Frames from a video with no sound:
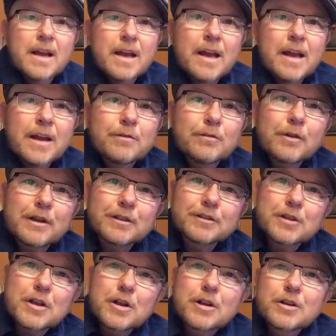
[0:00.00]
Hey
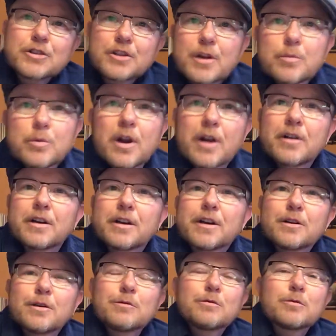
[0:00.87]
friends, Jay Pryor
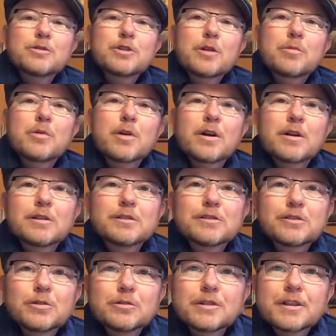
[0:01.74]
here from Jay Pryor
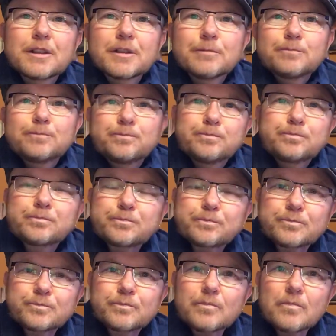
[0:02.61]
Consulting.
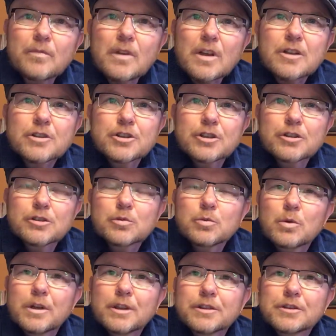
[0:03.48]
Just
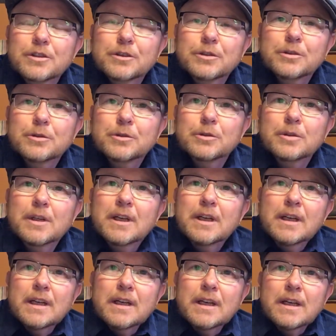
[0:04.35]
want to
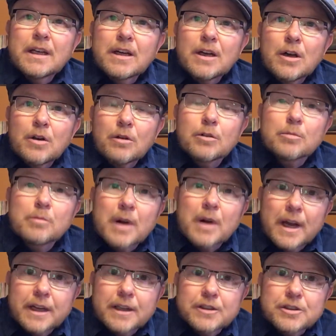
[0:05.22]

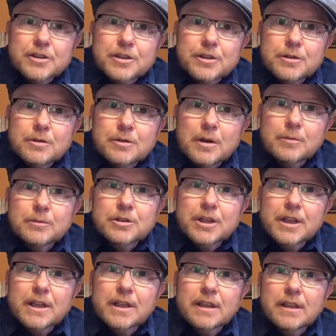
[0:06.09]
remind you I'm
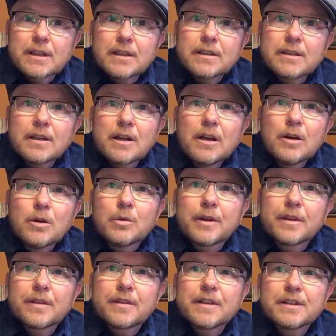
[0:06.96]
checking in
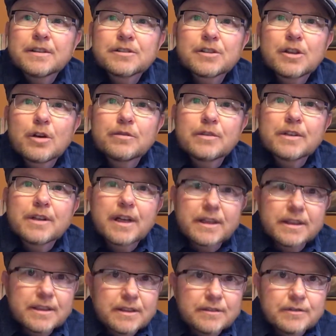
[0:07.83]
with these
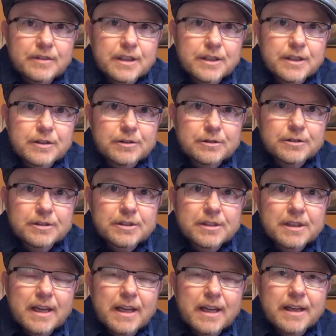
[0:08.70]
COVID-19
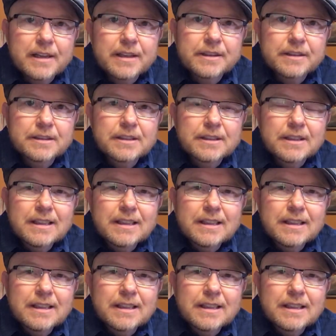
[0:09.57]
videos, and